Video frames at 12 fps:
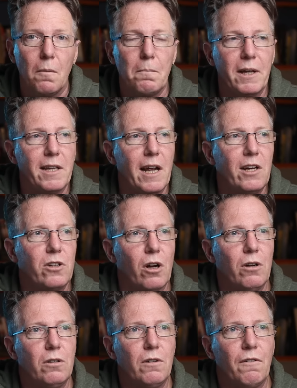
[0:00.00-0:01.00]
but they
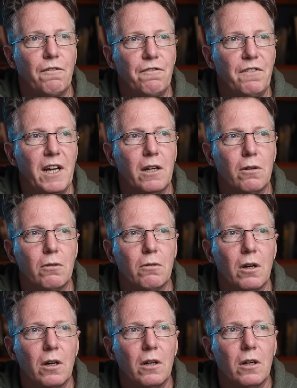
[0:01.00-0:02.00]
don't
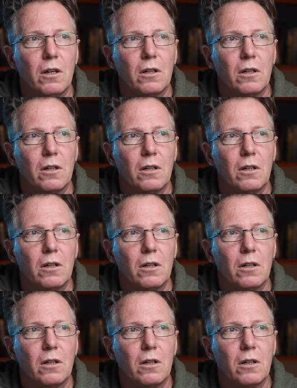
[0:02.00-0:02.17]
feel